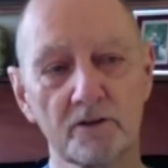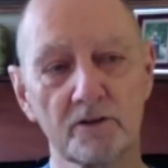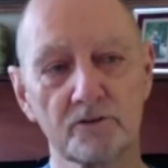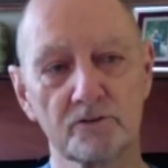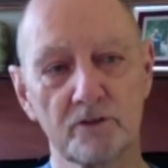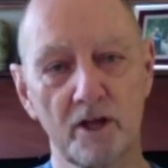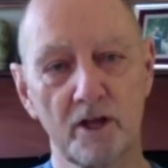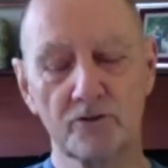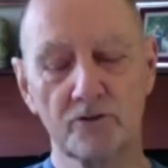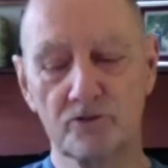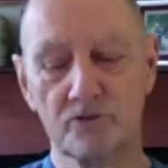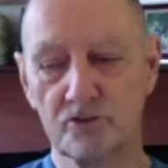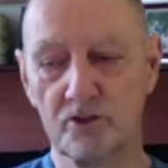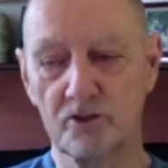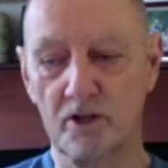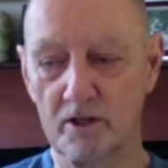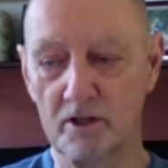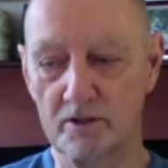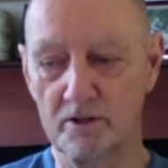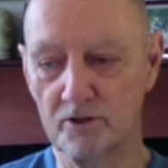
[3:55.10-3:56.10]
that's
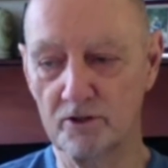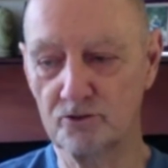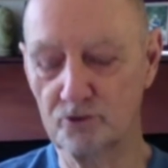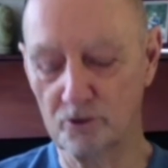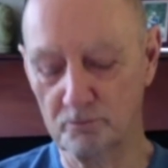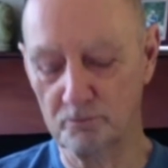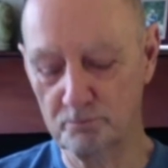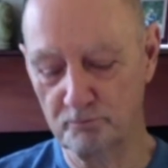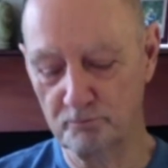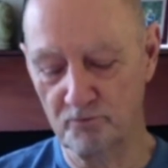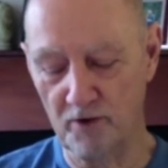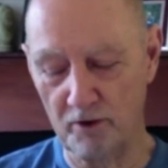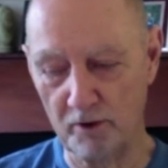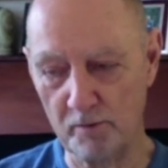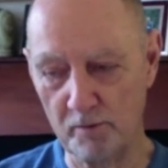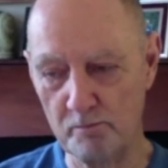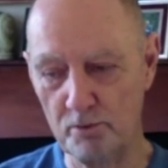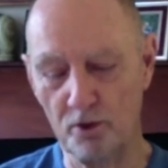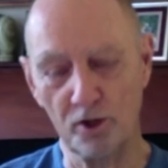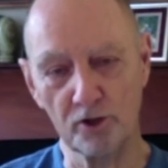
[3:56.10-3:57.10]
a very
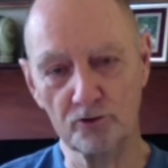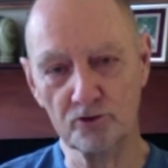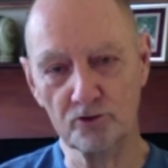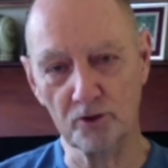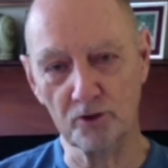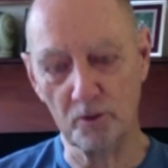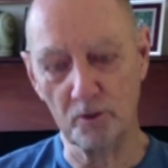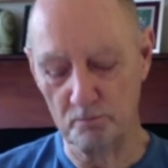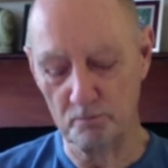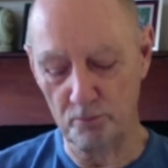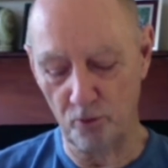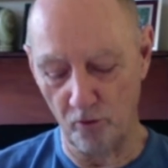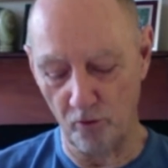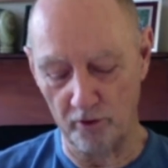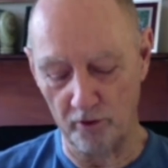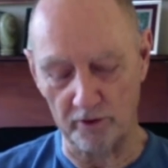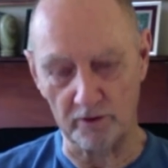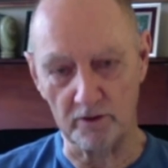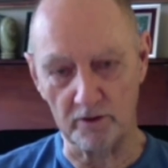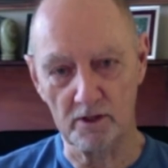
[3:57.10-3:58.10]
pertinent
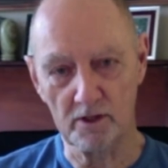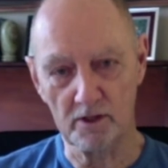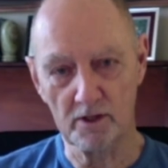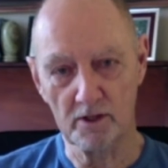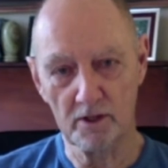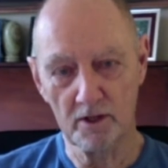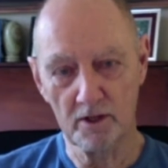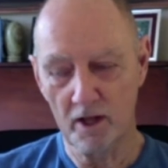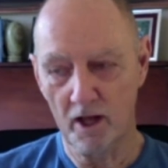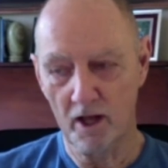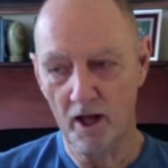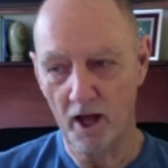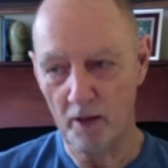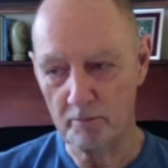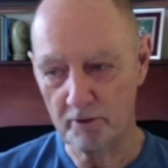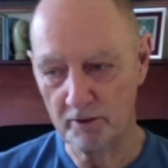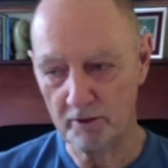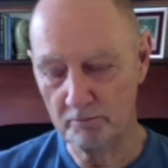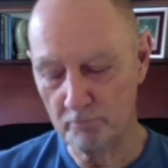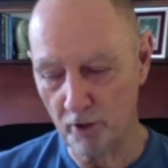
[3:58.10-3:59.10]
point. I
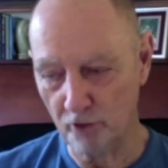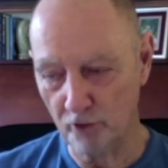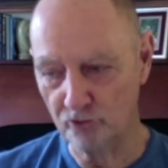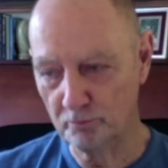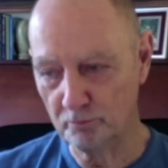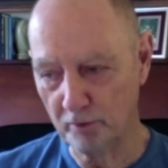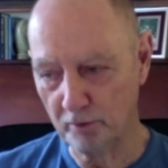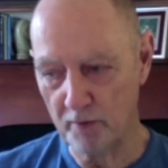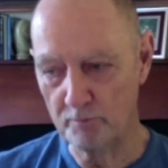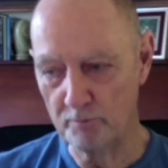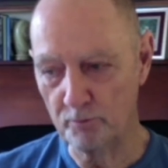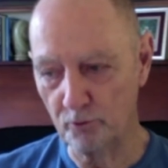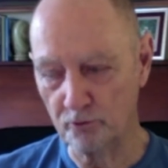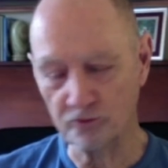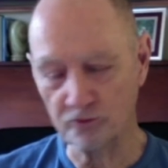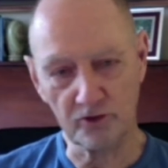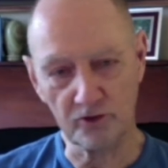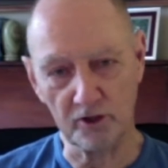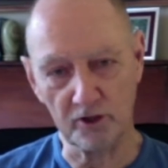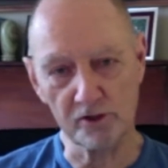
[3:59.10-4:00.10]
mean, most people
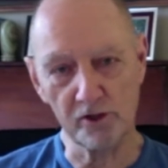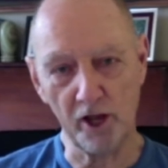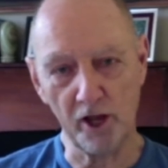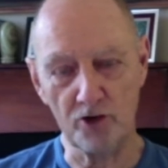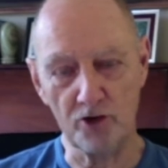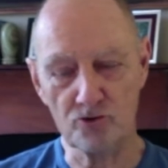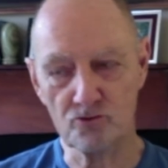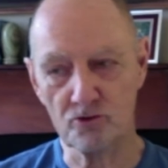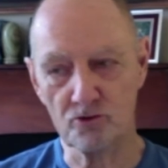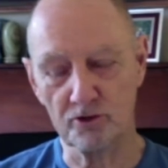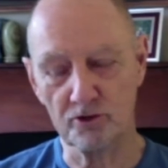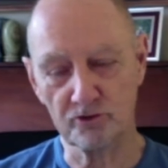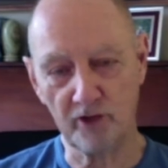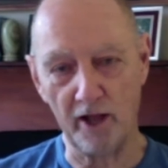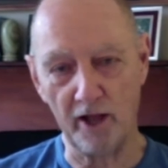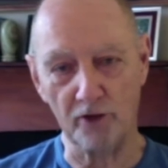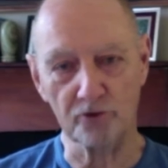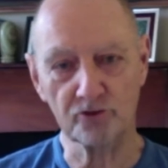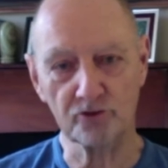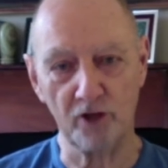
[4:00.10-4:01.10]
see nature as
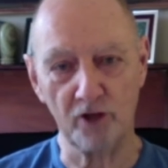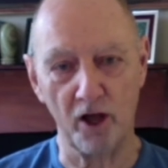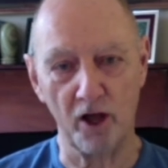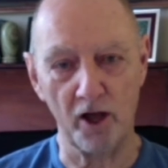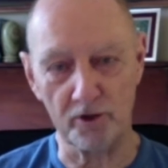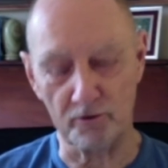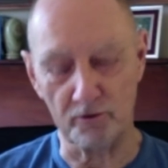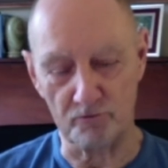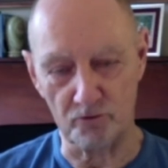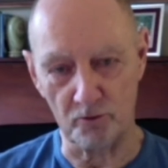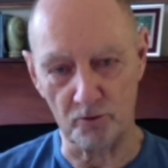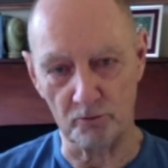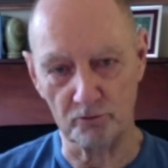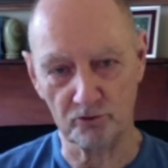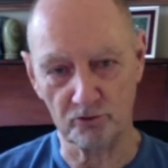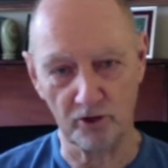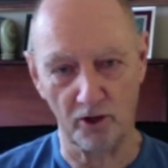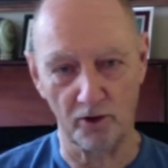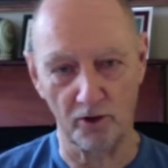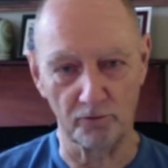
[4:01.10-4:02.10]
outside of
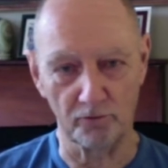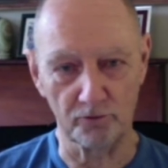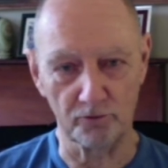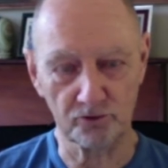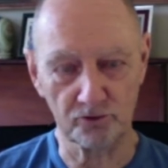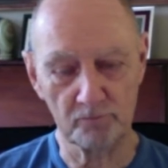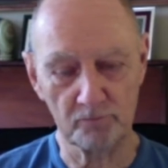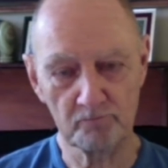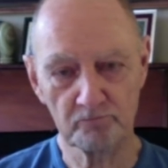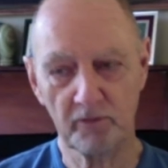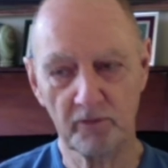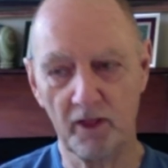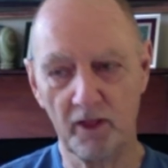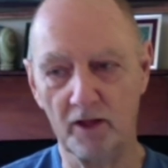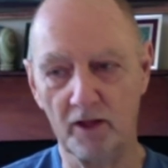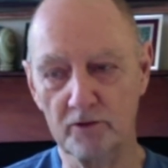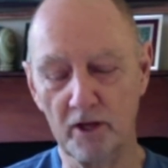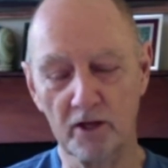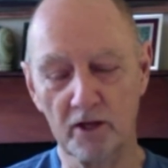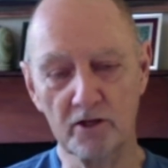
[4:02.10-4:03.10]
themselves, and
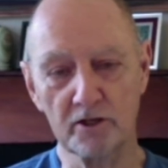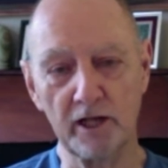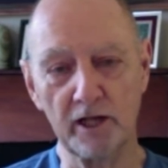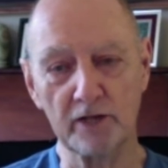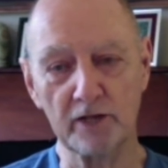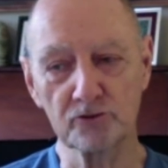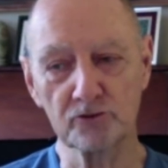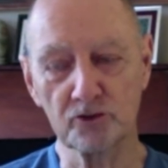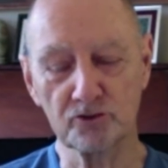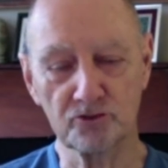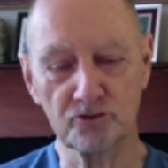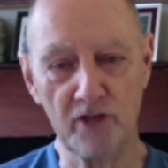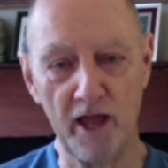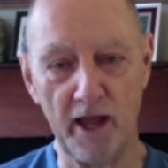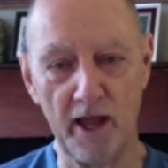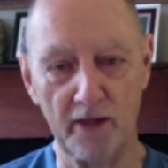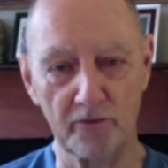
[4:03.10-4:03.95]
they can understand